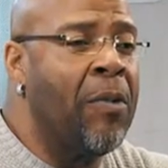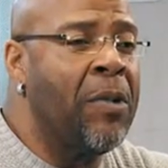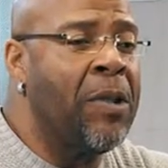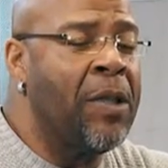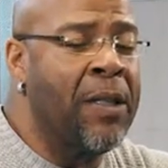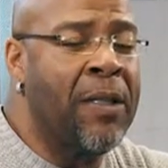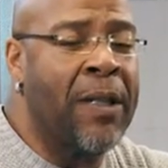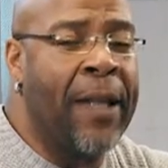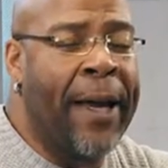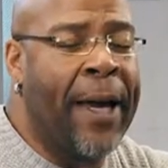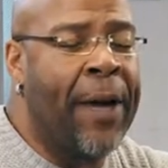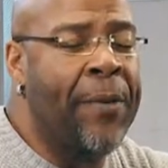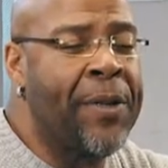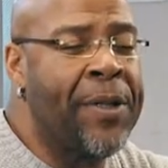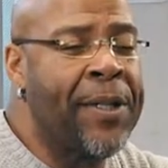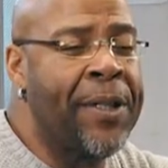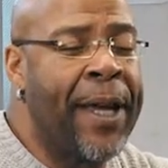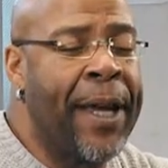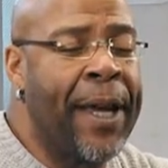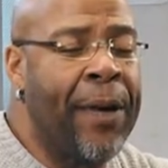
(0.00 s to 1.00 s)
just like I
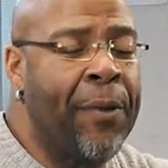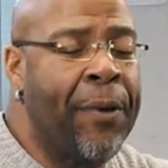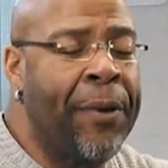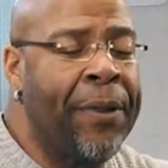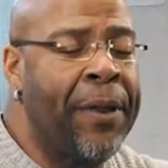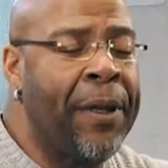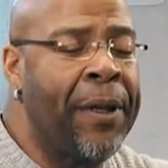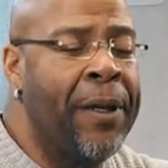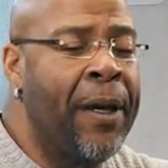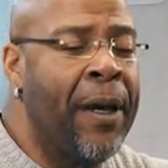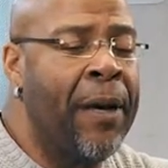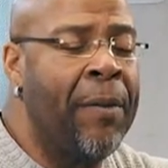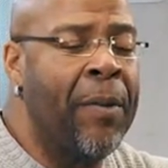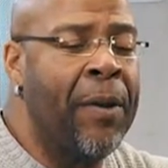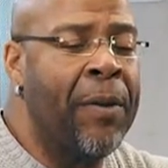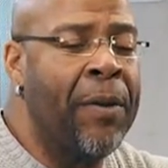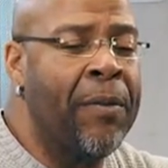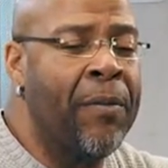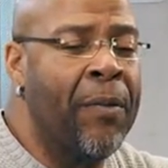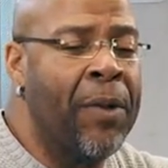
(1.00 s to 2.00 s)
was saying with
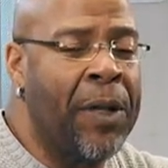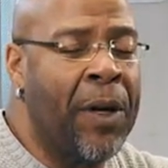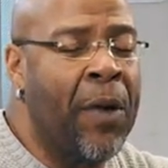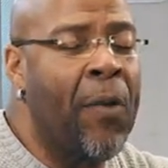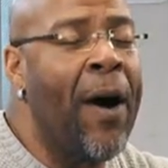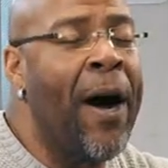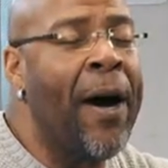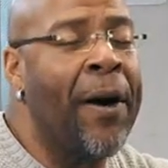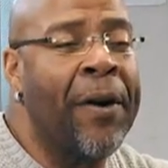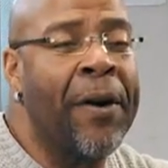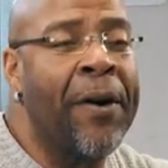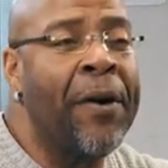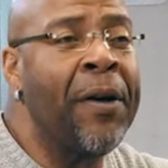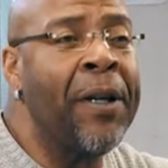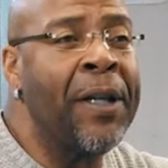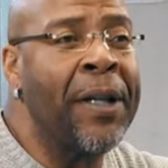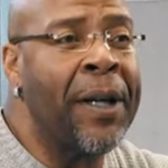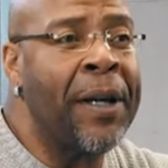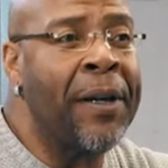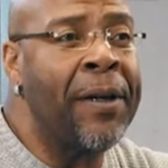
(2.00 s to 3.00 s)
the choir
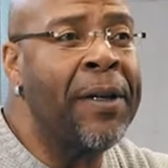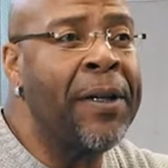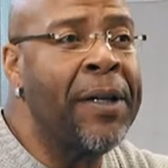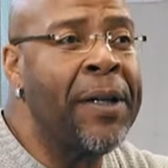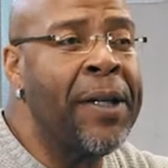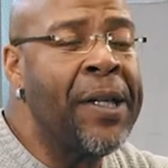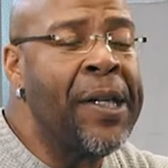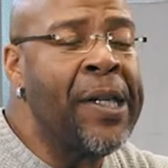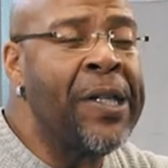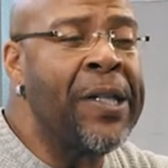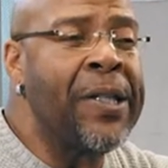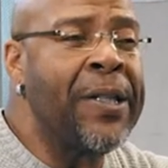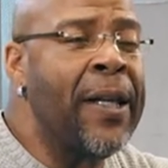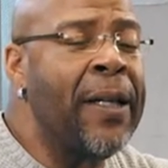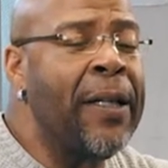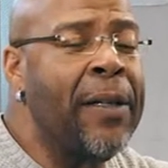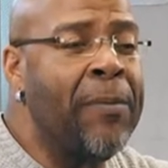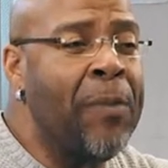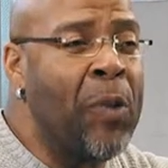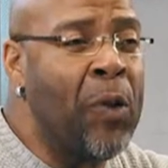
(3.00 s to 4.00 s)
earlier,
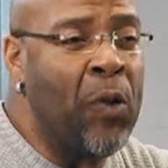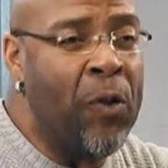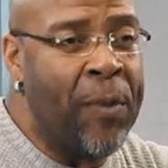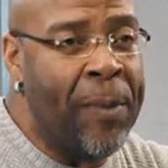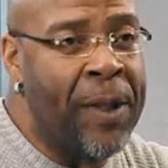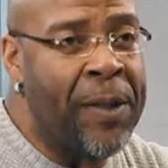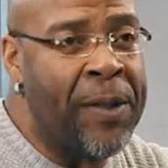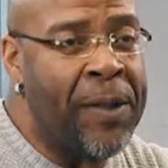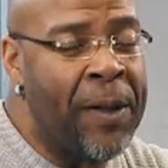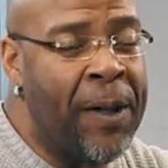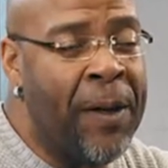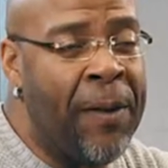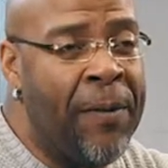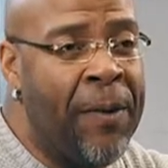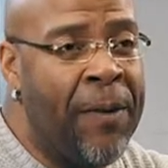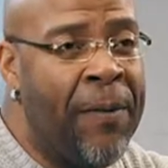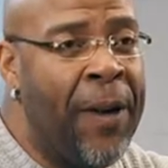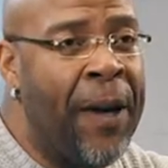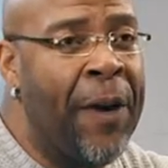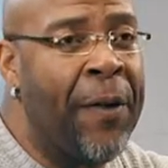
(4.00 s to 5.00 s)
subtle movements of
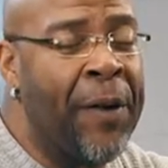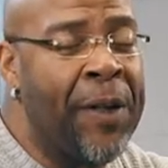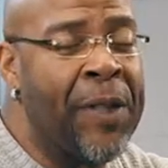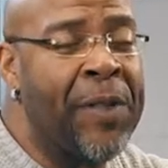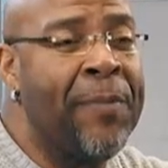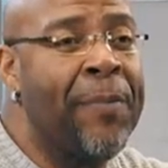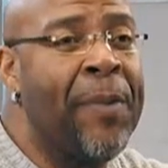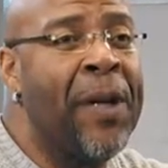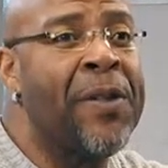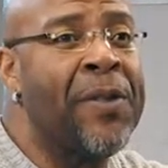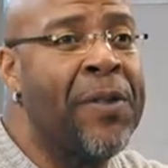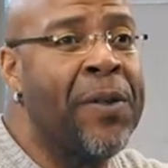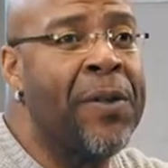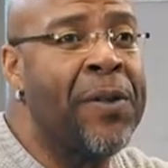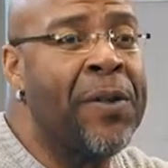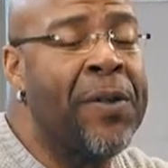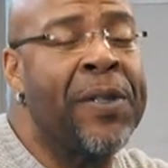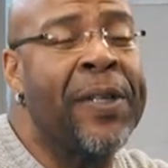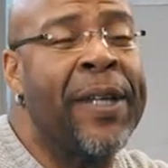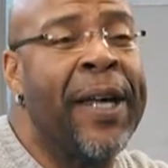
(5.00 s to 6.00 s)
the various
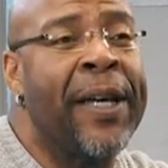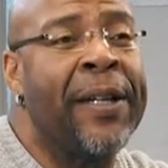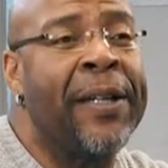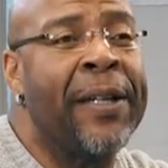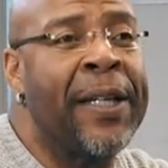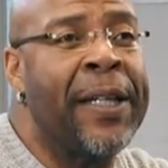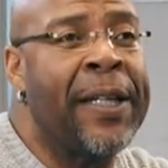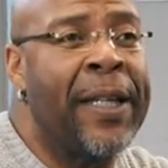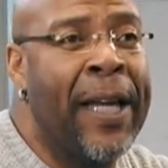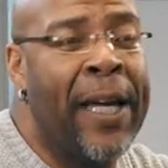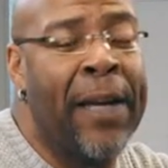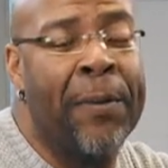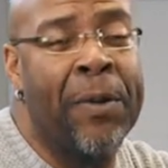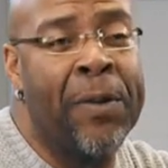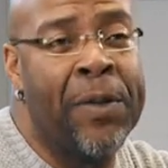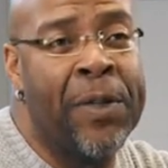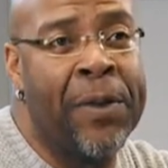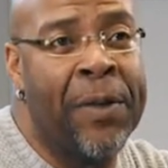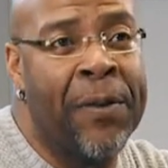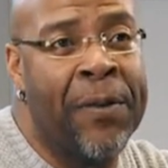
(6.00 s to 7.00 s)
muscles that
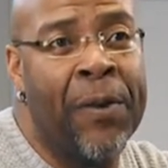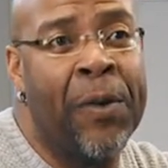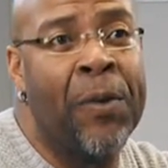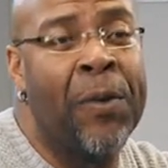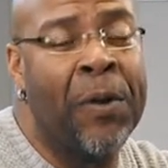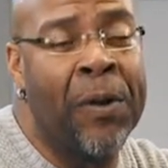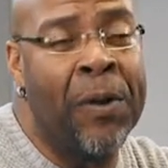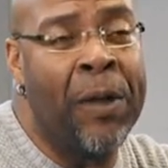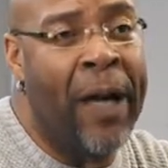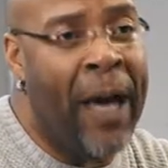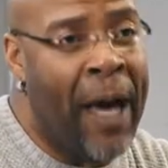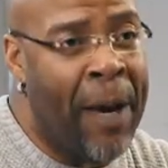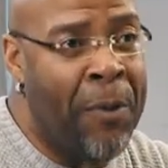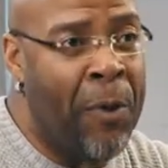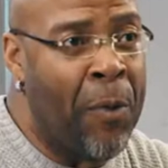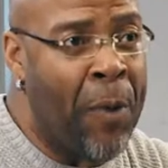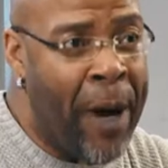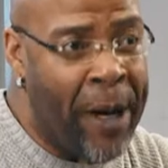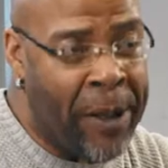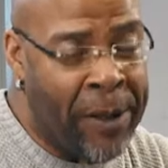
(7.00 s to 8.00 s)
enables the vocal
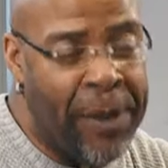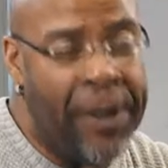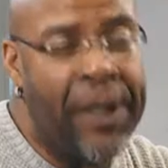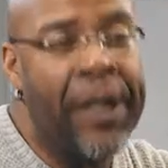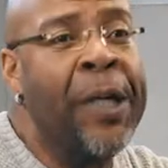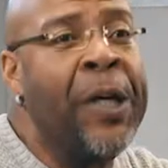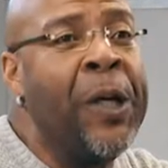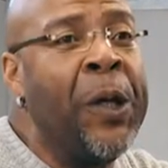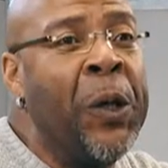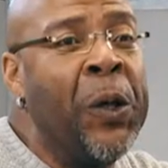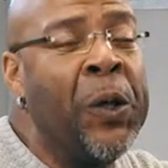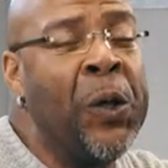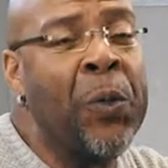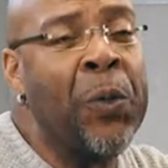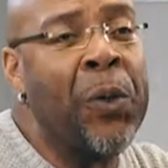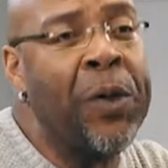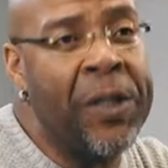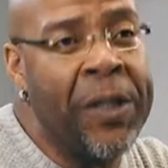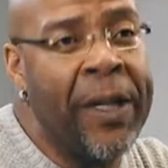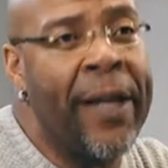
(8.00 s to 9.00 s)
apparatus to
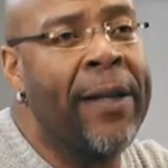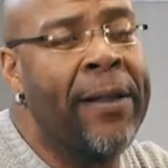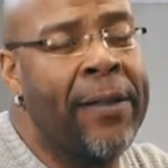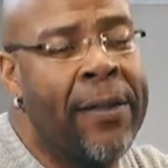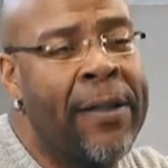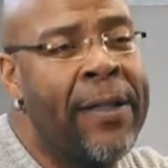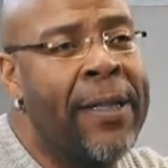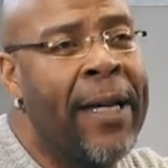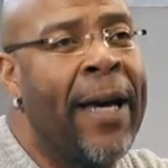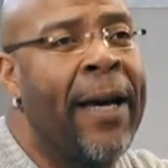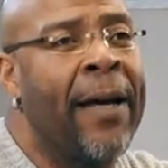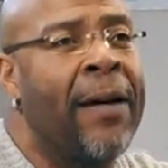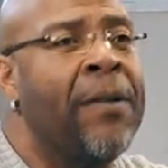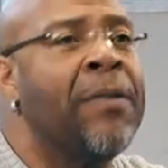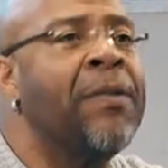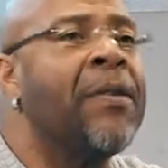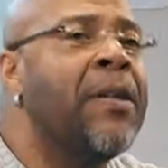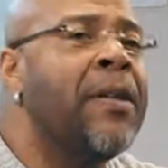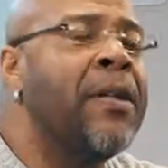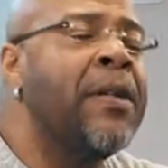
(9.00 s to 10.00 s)
project the
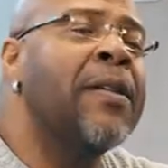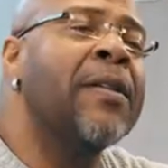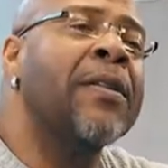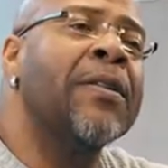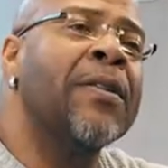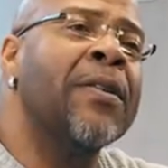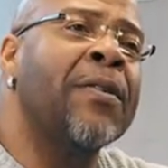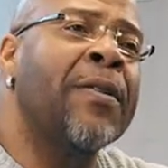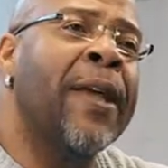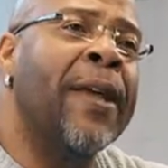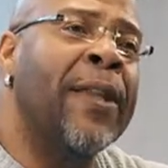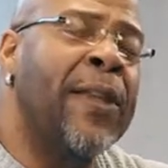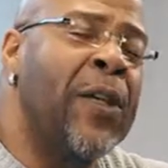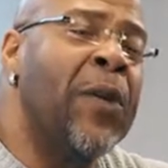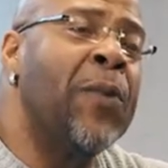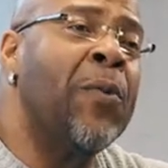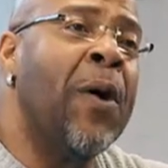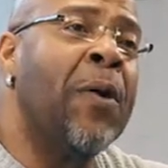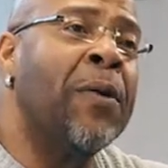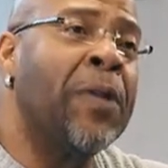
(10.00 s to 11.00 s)
sound, so that
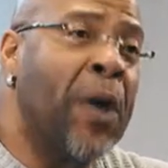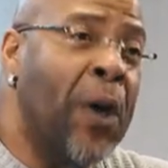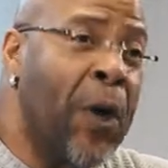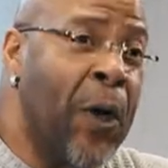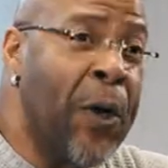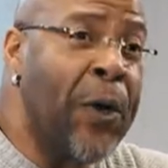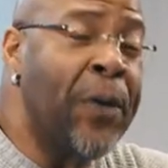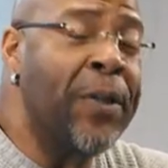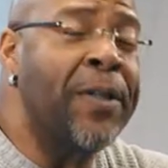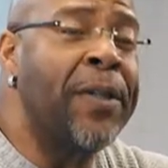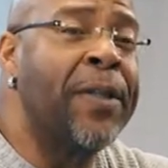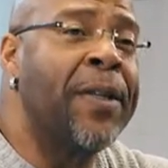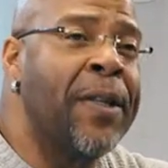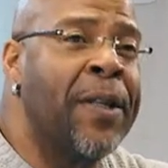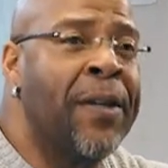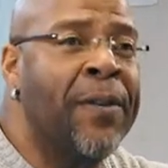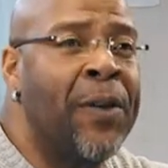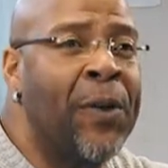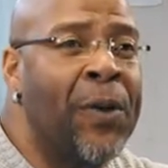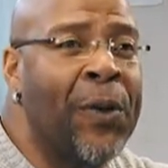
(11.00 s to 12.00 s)
you won't hurt
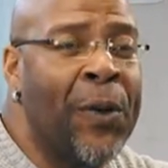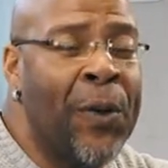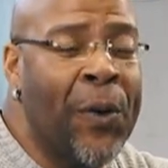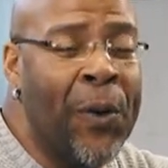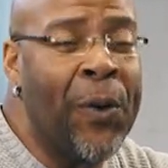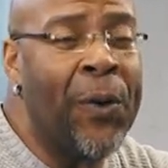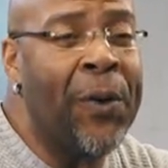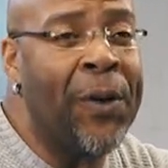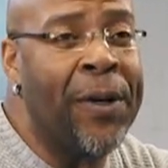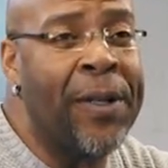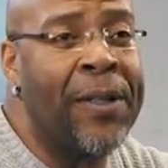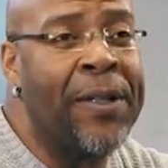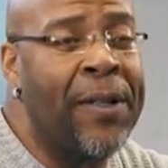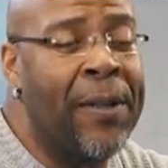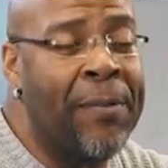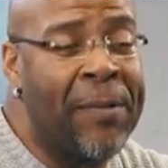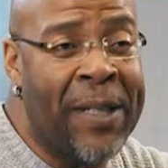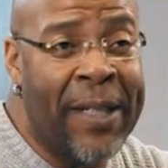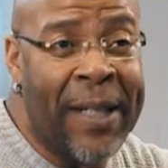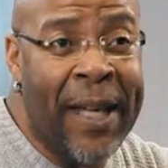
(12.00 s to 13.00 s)
the vocal cords
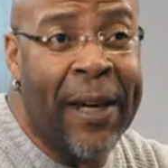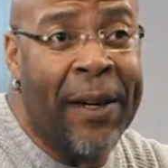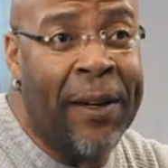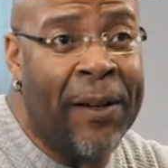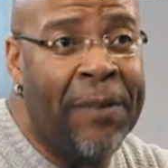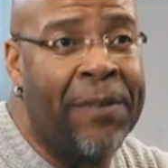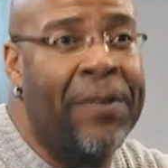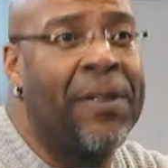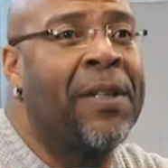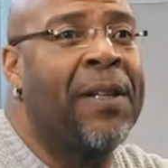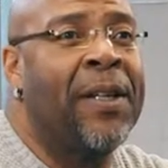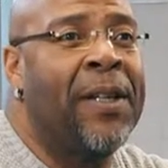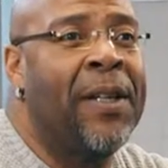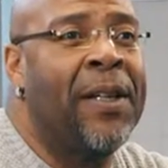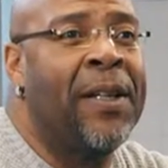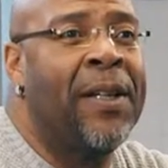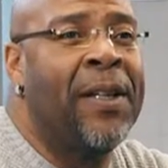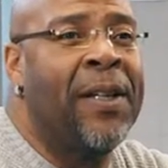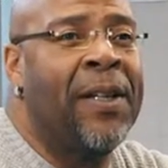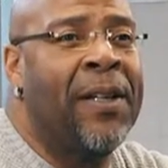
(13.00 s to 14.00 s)
themselves,
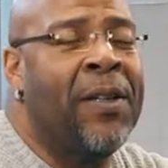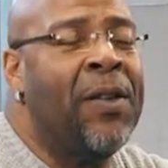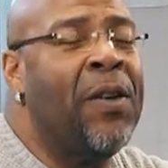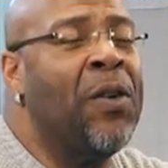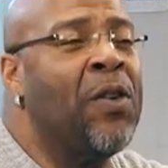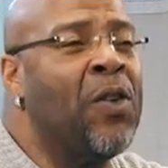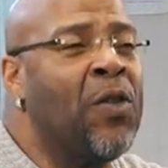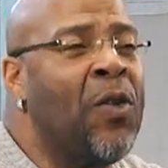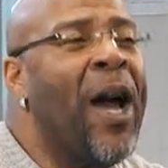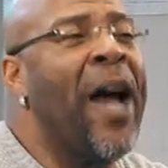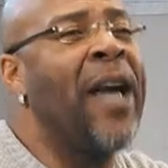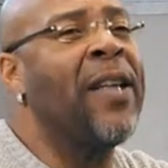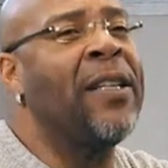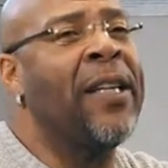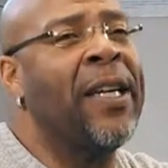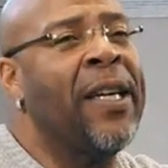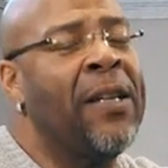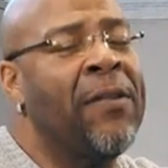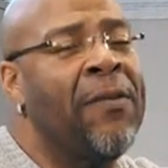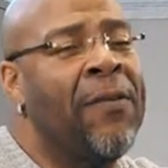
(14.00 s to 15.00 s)
you know, trying to
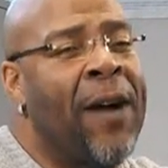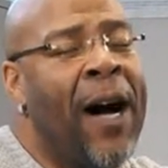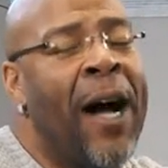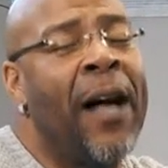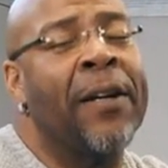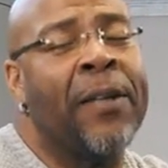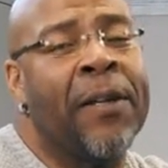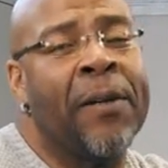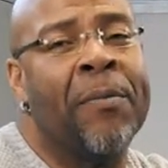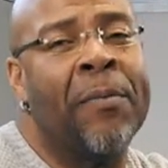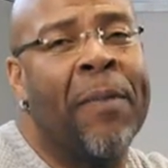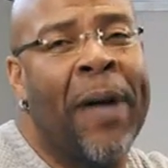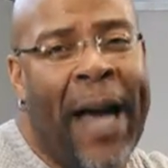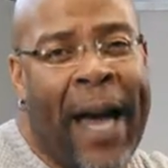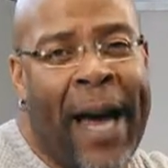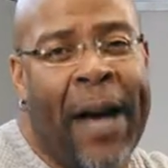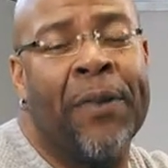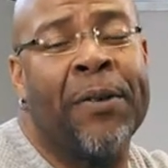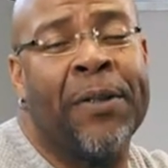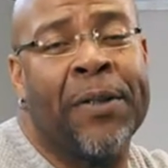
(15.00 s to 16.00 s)
get volume
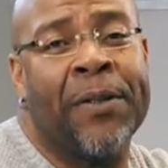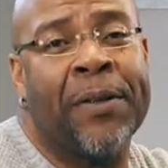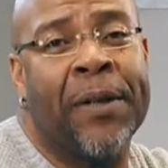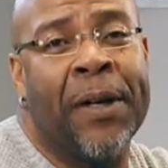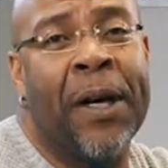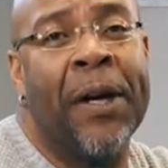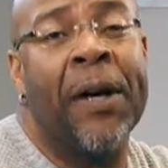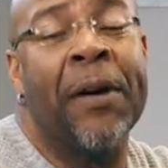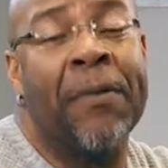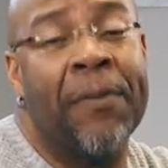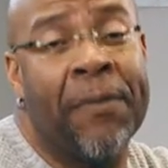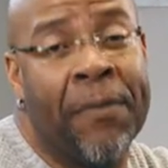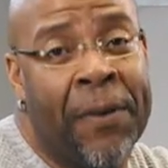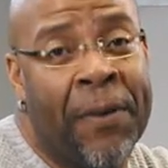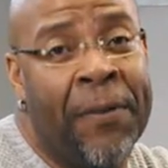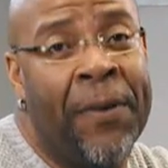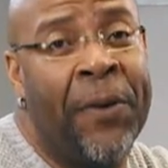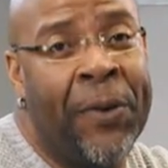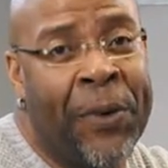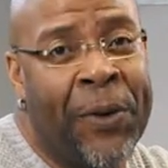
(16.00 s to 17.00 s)
out of the
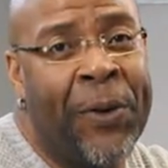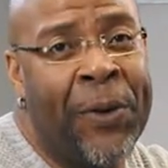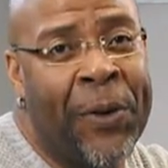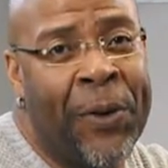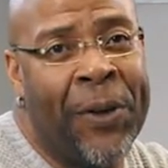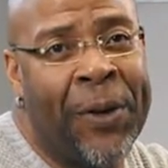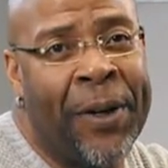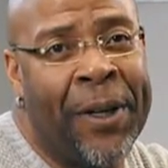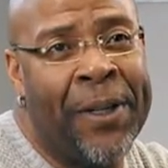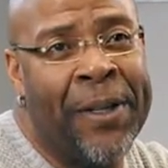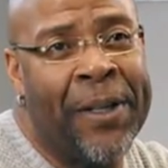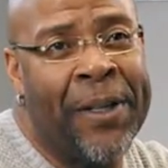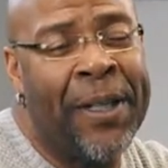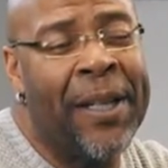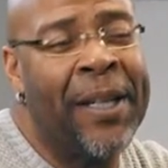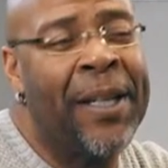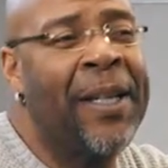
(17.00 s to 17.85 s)
vocal cords.